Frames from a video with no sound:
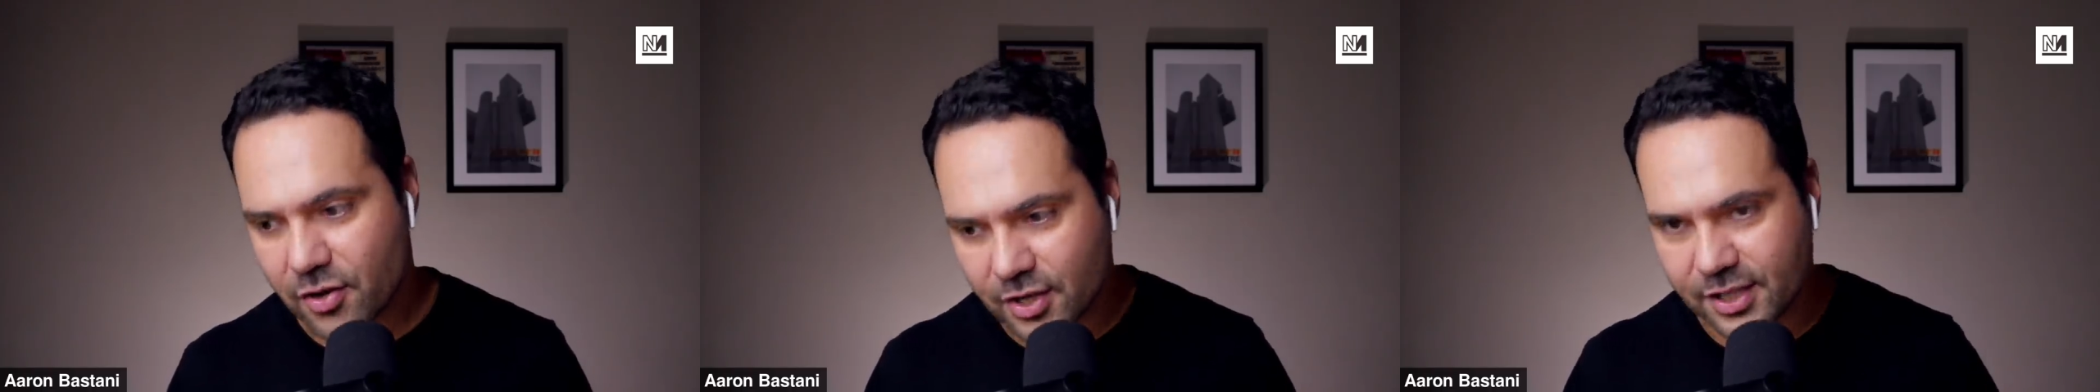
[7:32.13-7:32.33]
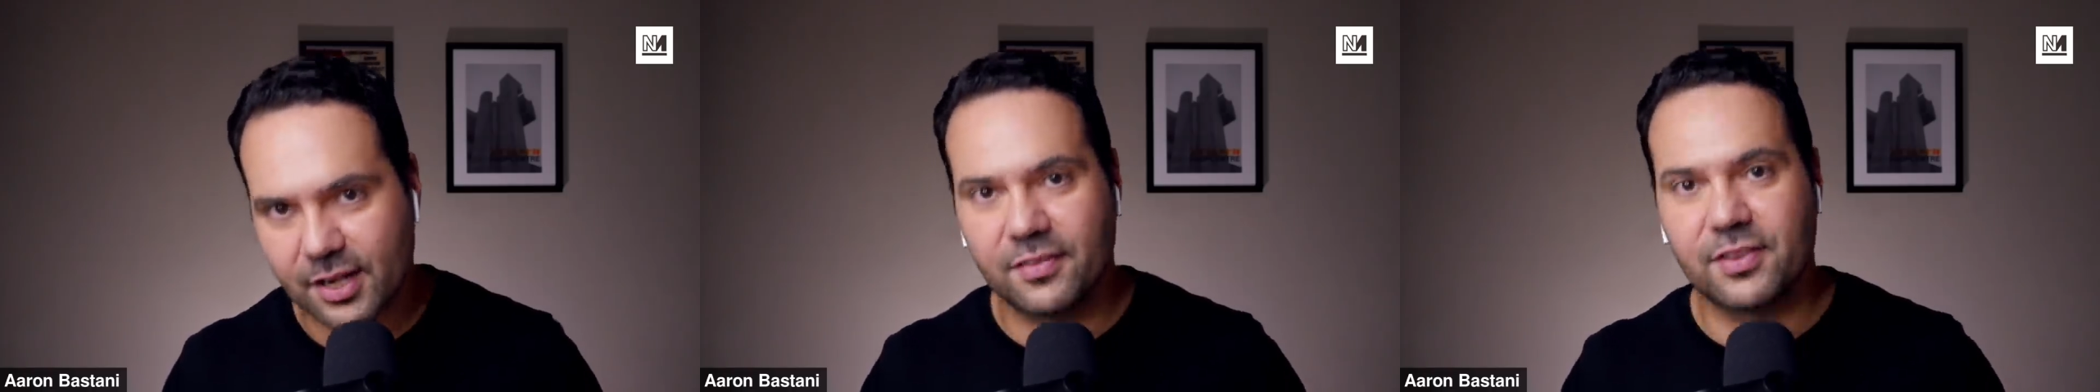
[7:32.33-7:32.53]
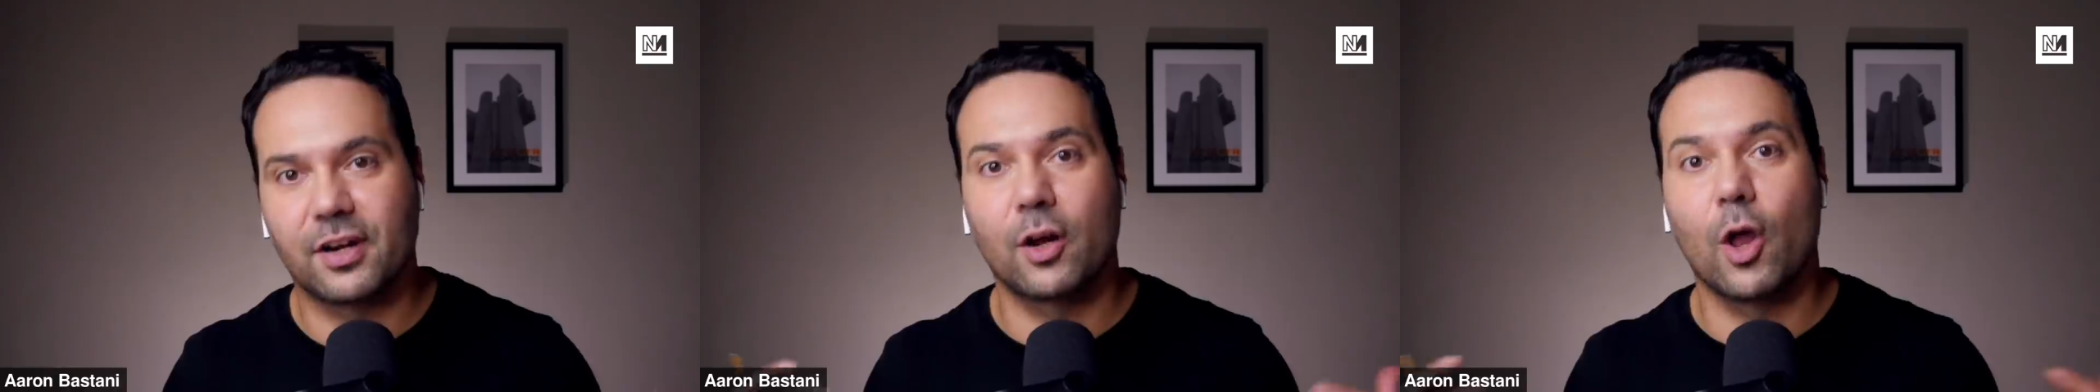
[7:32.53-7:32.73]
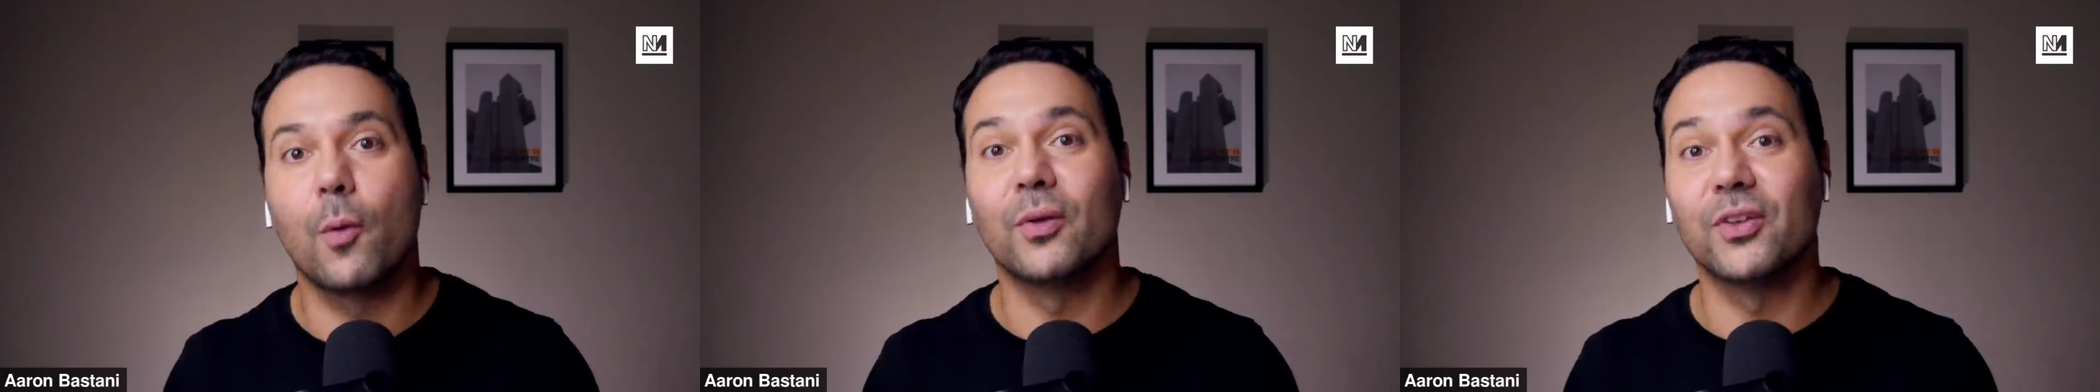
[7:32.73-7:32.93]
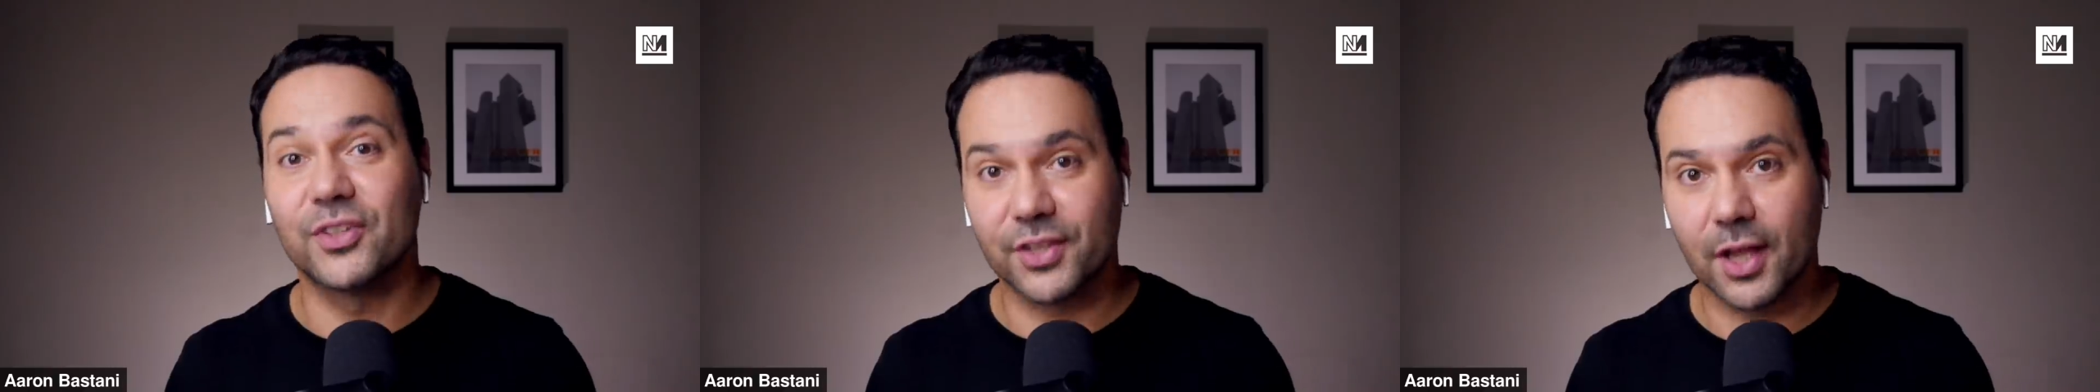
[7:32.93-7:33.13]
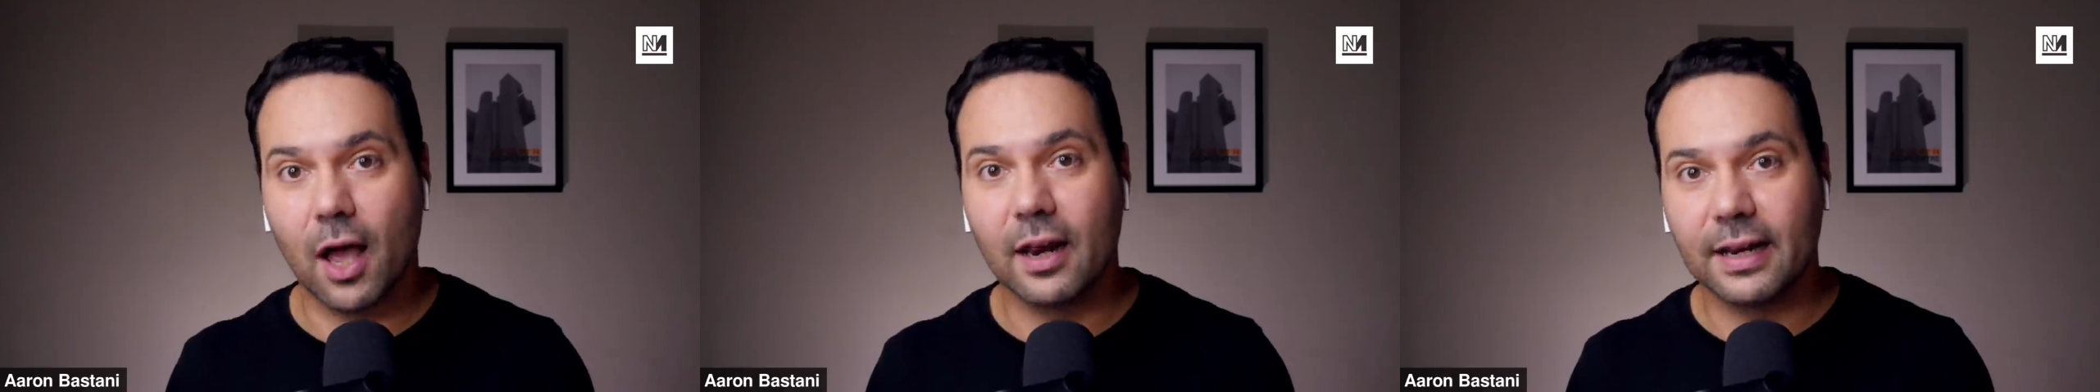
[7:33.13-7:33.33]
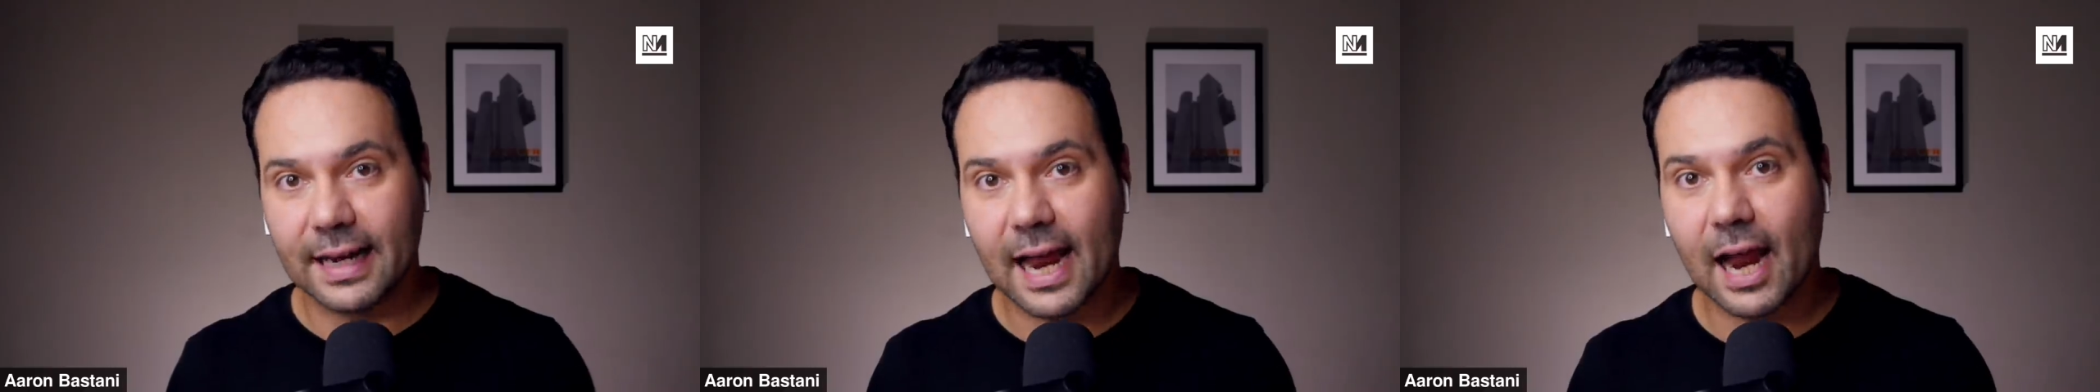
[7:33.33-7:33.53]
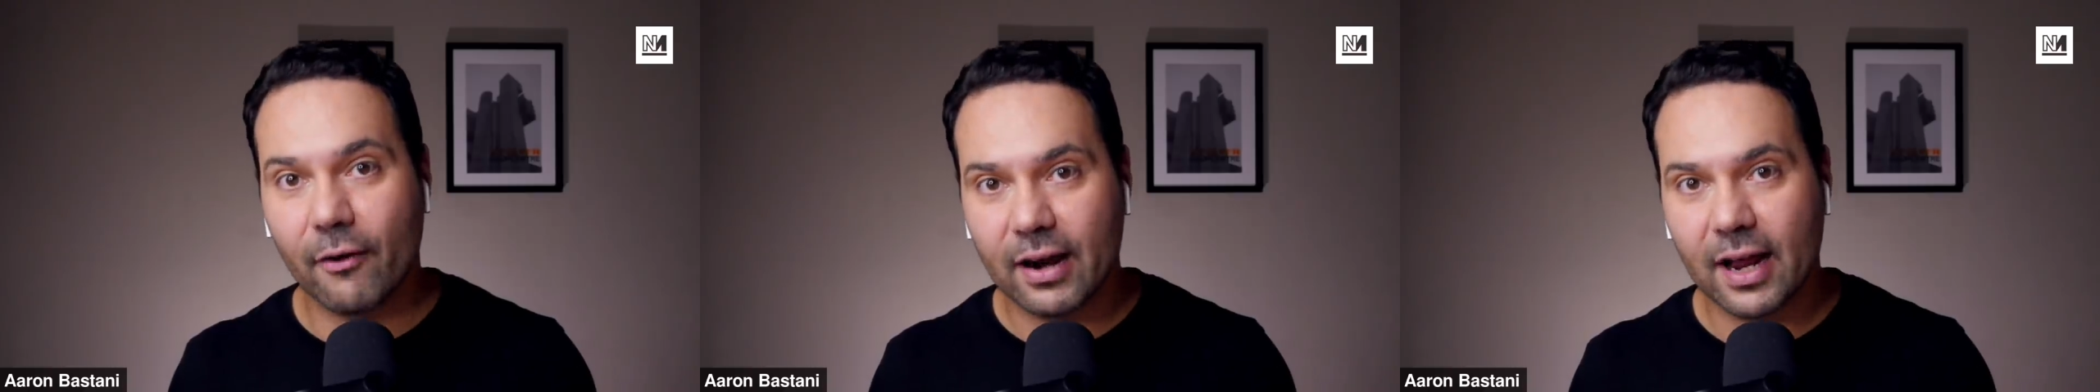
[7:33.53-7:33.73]
You started the global sterling
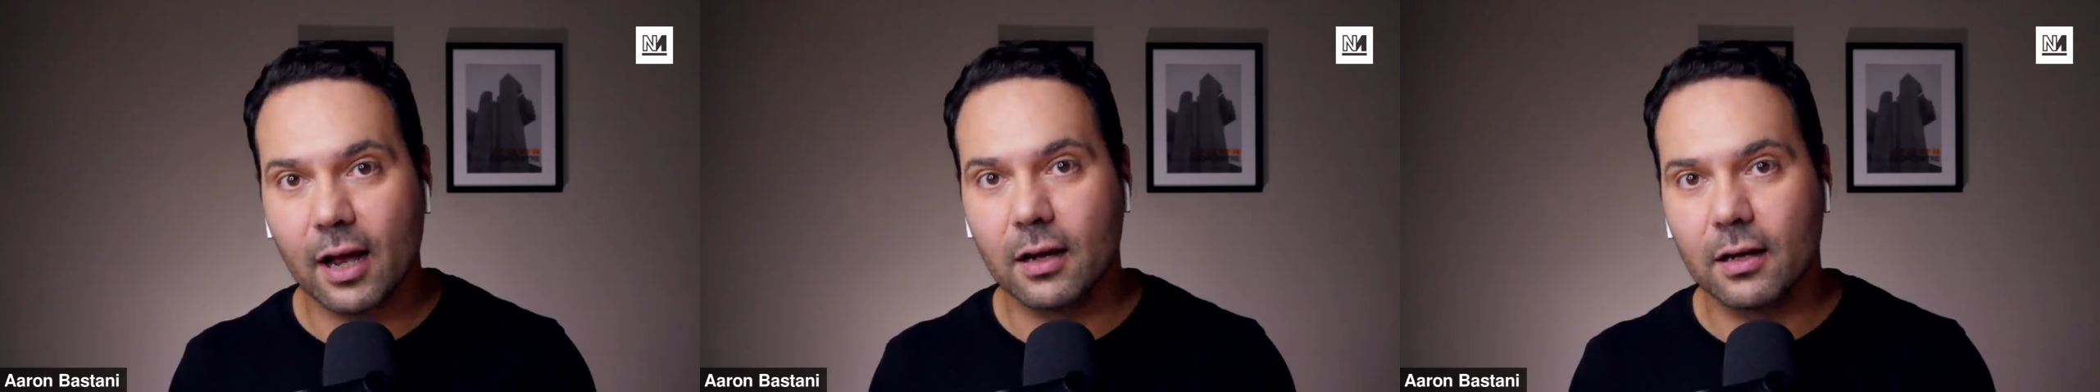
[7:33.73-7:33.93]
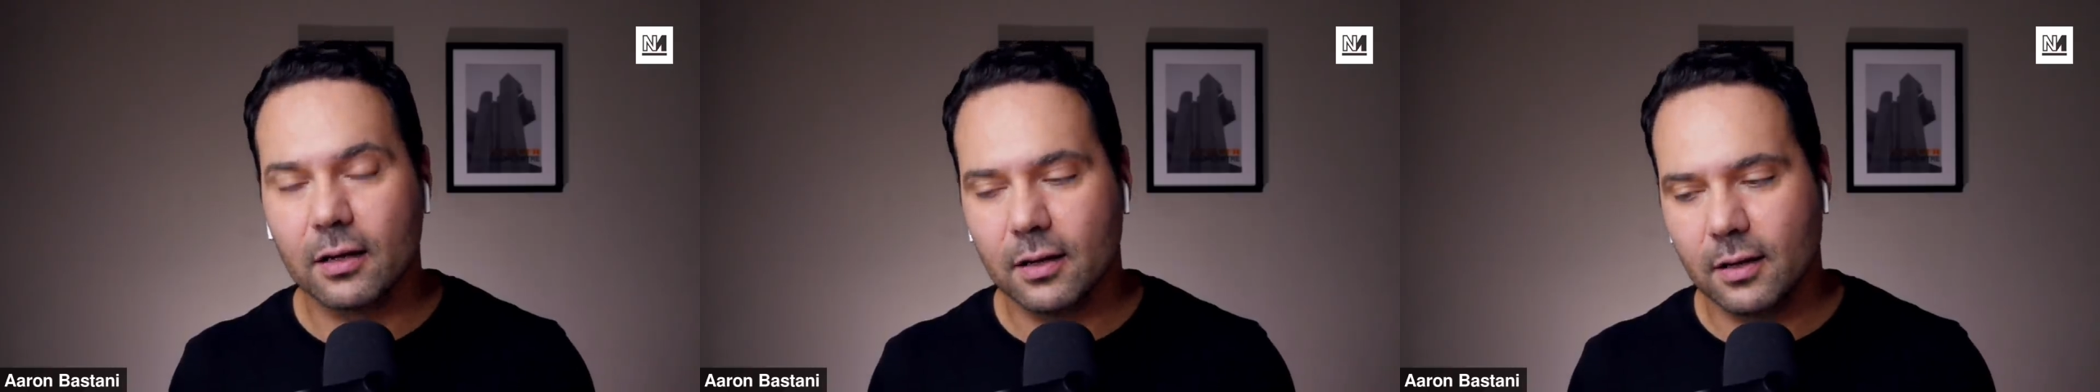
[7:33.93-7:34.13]
area.